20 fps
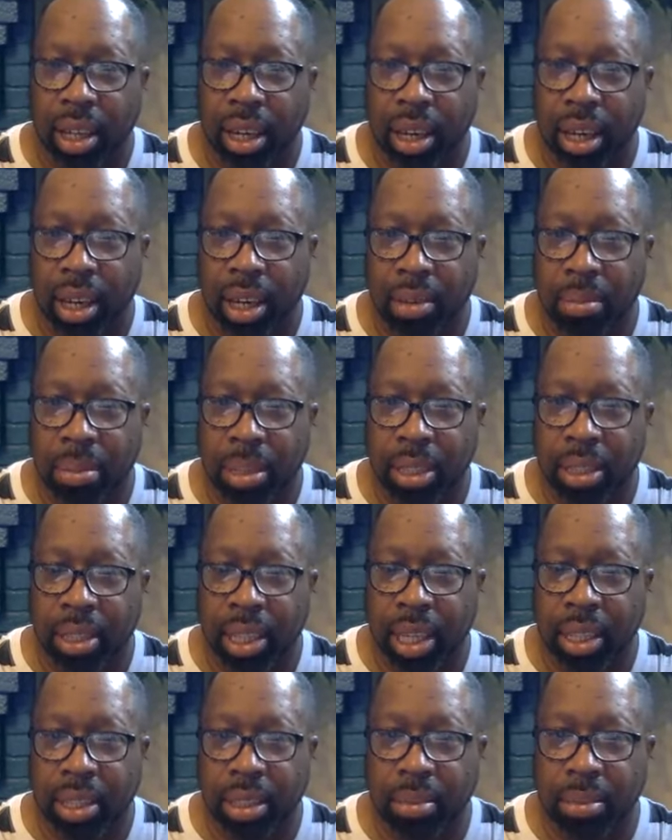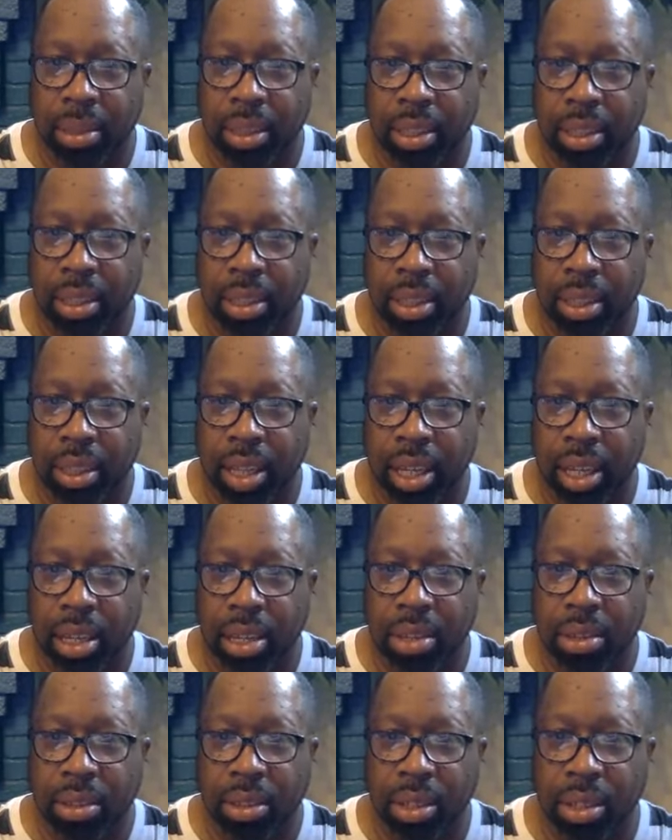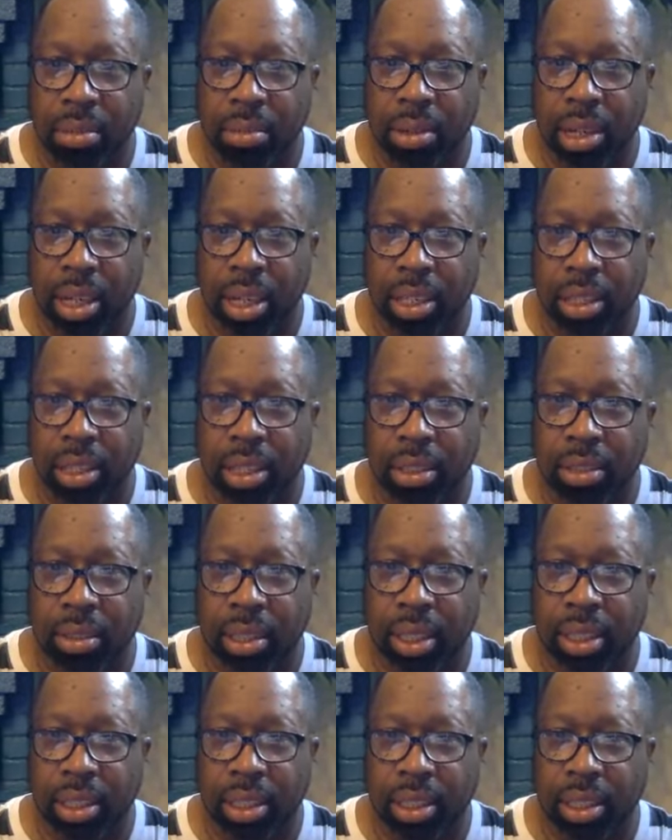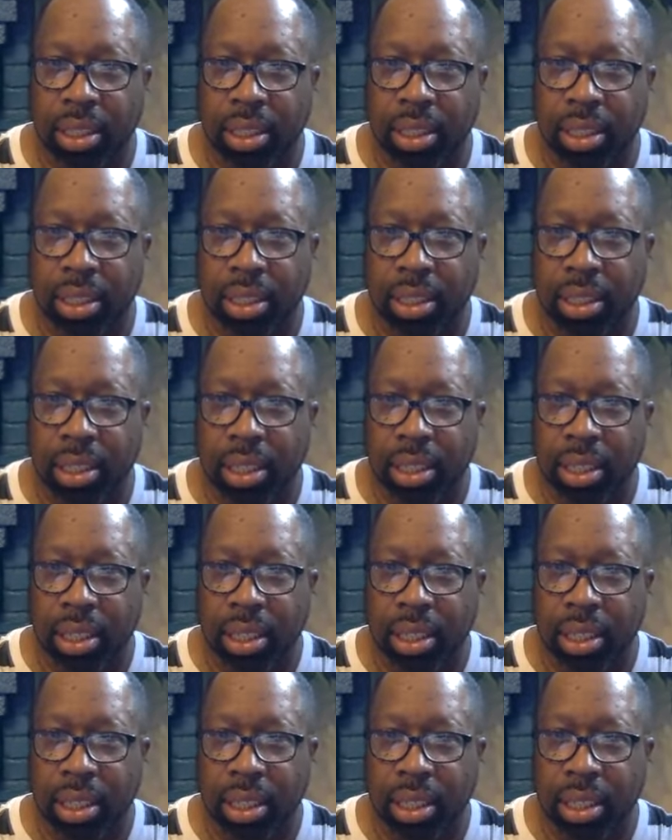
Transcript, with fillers: Uh, Miss Naismith, thank you so much. Who else is in here?